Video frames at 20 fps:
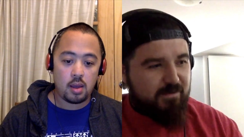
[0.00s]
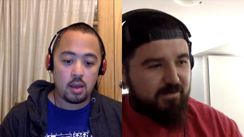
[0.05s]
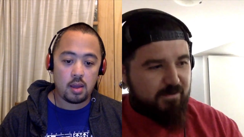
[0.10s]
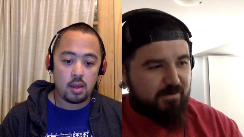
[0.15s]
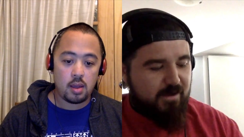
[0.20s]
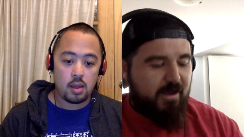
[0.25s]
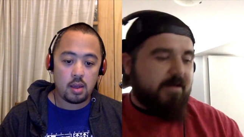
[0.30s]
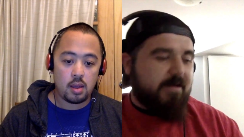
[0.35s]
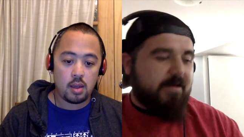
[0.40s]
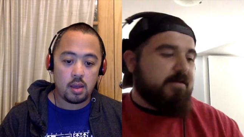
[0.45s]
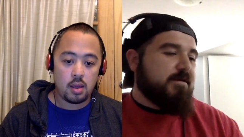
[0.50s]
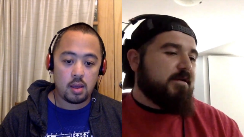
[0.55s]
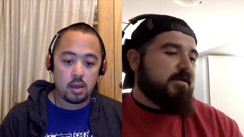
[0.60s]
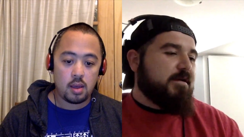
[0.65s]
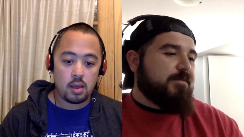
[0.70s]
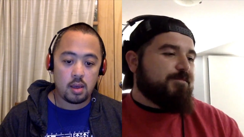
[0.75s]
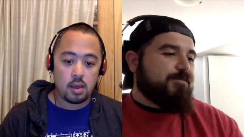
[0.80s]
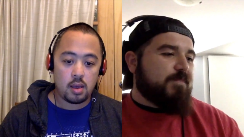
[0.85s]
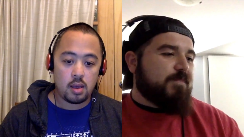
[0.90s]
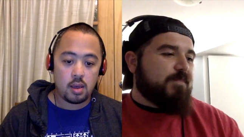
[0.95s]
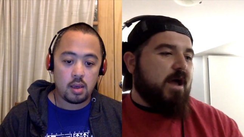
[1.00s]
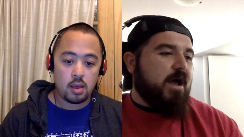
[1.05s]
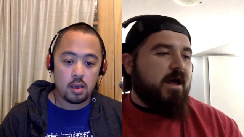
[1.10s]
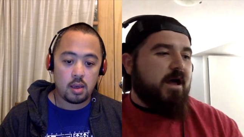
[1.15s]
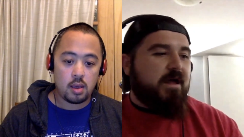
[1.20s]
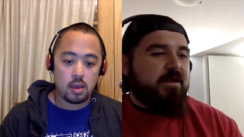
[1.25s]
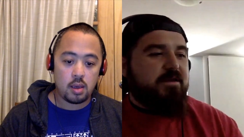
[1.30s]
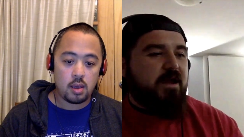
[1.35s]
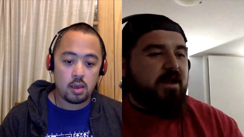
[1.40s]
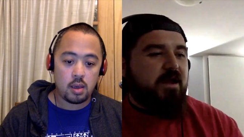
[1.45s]
Speaker 1: Okay.
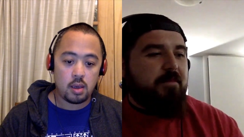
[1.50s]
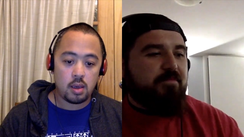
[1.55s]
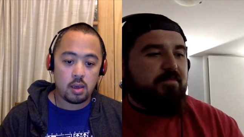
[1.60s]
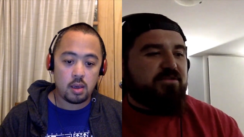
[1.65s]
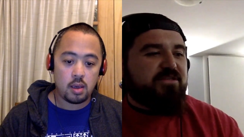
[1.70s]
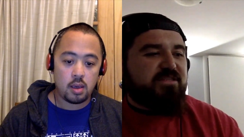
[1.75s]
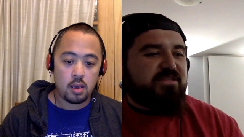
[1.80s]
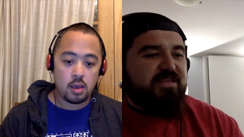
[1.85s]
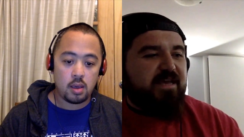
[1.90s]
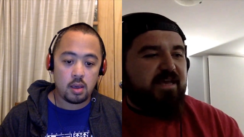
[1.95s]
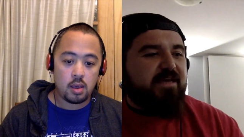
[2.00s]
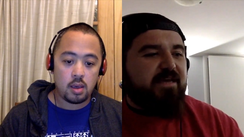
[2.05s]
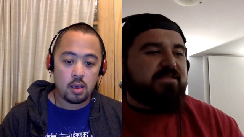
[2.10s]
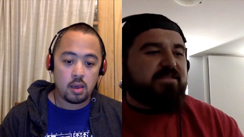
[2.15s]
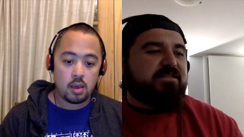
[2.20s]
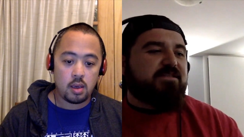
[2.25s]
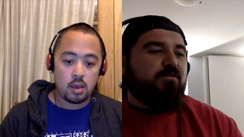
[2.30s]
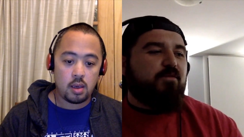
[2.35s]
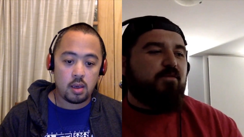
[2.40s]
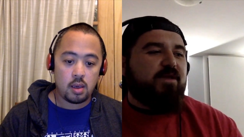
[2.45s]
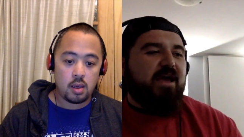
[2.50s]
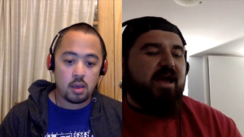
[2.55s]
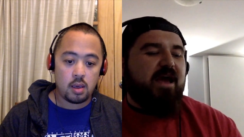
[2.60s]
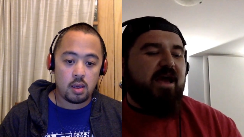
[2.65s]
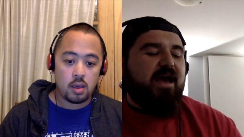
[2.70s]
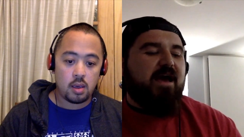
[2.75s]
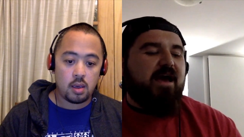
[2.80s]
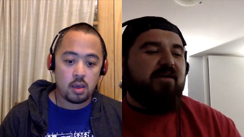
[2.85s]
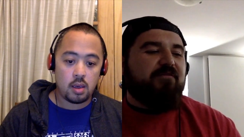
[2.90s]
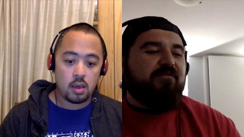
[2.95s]
Number 6, we
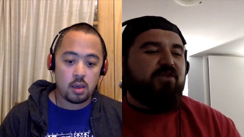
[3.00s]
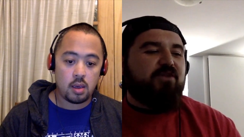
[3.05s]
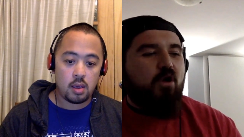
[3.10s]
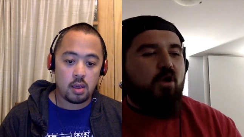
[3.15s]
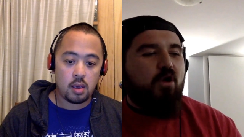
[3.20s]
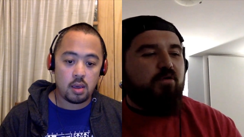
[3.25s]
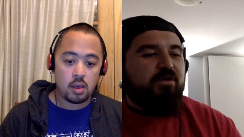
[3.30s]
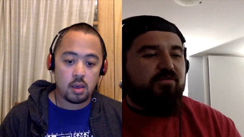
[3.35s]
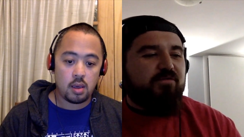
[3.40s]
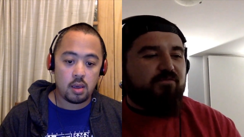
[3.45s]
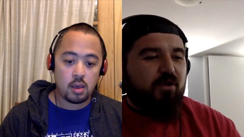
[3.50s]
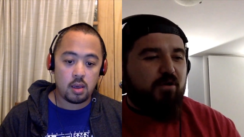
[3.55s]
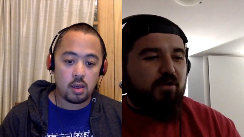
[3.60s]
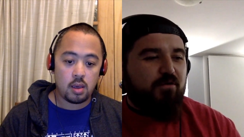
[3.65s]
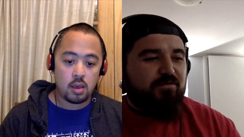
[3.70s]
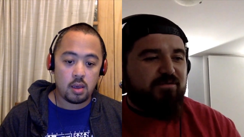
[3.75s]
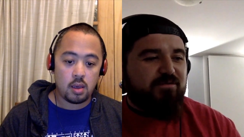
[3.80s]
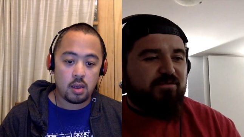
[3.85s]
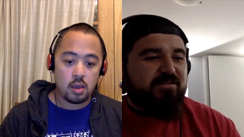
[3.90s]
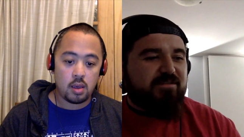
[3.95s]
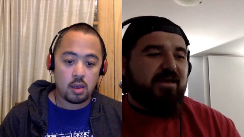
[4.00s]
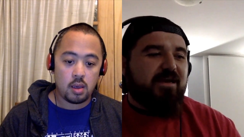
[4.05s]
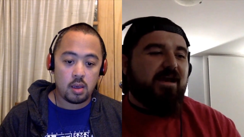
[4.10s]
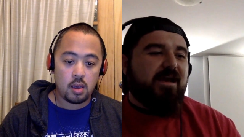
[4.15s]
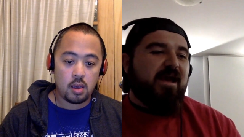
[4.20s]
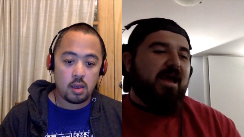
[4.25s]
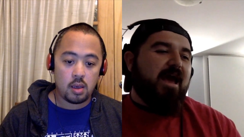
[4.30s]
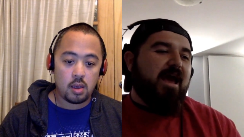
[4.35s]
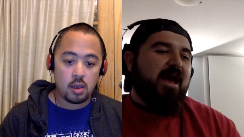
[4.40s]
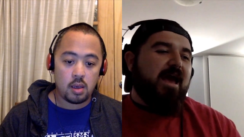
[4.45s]
have Cody Rhodes
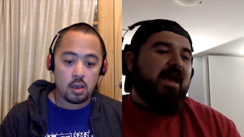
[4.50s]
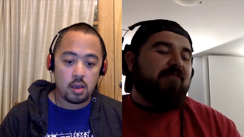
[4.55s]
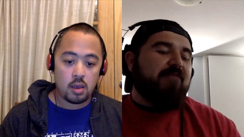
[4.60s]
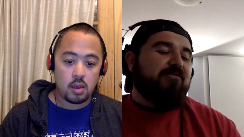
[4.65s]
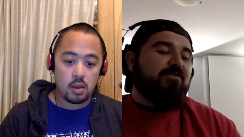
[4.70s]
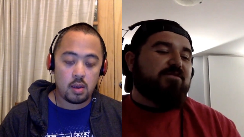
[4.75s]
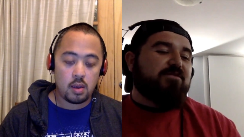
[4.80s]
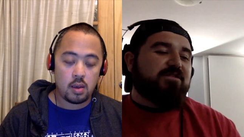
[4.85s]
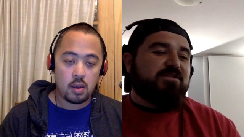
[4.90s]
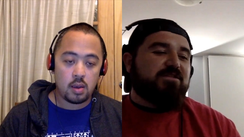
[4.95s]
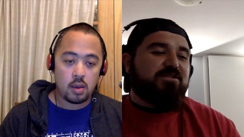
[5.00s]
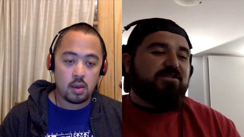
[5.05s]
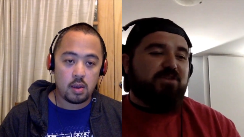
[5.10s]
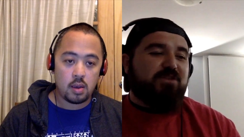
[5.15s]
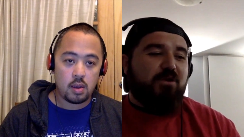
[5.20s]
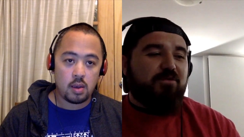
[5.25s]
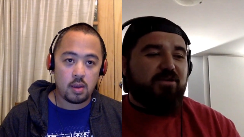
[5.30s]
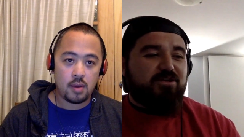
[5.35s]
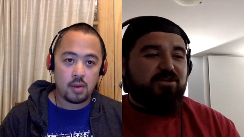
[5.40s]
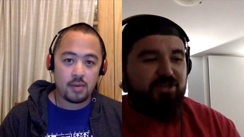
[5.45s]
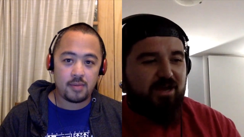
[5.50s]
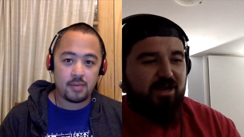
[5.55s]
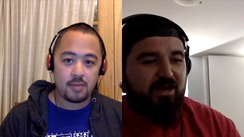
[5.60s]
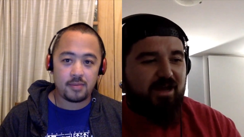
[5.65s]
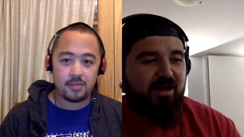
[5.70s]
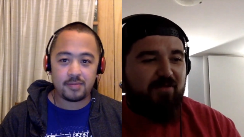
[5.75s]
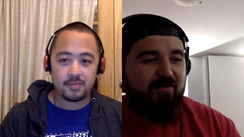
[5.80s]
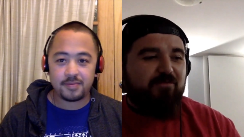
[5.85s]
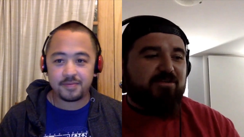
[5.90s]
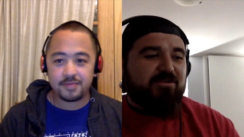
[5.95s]
versus Tony
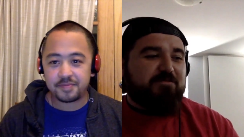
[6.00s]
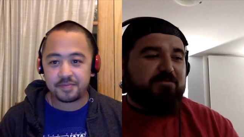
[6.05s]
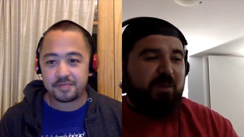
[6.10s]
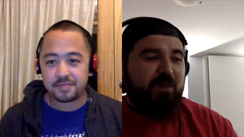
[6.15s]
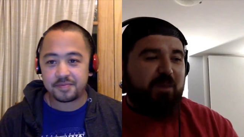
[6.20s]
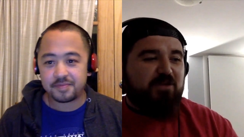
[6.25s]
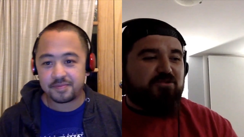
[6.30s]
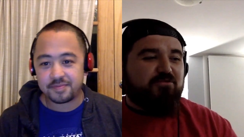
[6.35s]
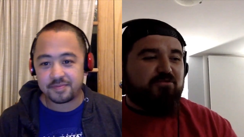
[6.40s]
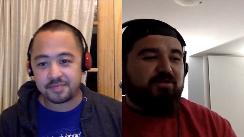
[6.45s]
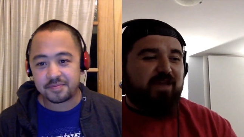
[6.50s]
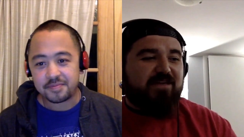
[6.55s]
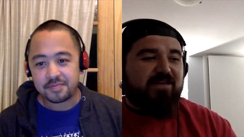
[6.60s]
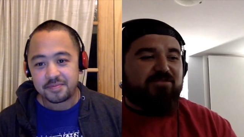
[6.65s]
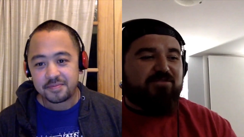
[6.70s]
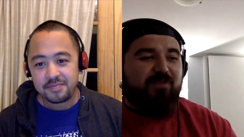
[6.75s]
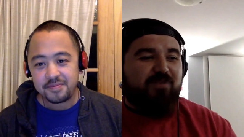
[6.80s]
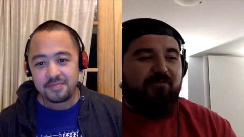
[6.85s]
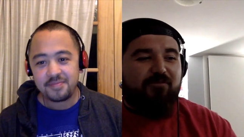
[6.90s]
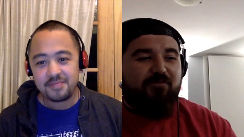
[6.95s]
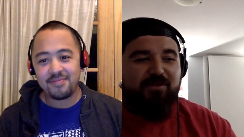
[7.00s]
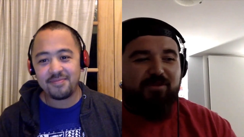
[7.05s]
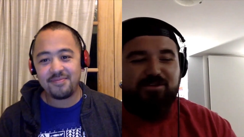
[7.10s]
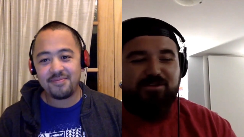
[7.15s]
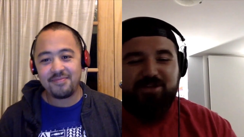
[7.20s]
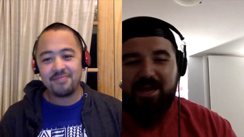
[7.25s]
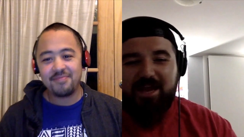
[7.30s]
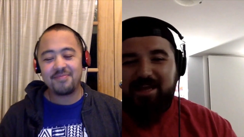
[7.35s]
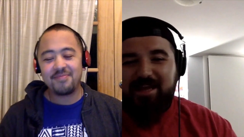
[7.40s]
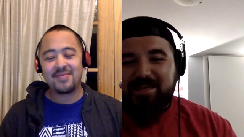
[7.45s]
Jaa with special guest referee
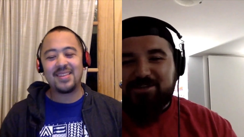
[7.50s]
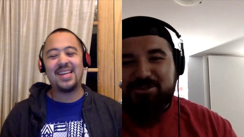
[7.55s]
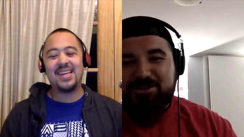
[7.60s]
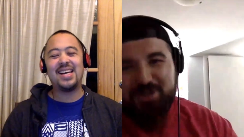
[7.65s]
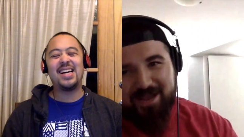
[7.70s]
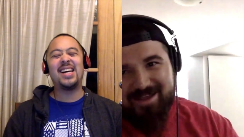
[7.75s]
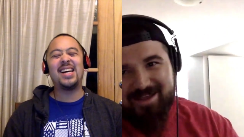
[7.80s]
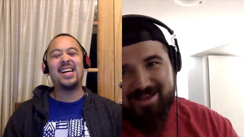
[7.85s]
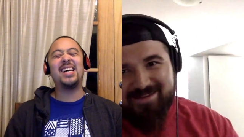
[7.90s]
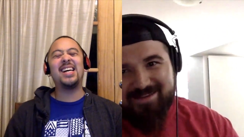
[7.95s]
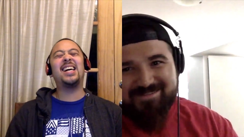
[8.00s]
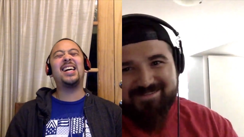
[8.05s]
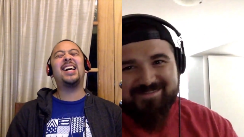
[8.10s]
Jackie Chan.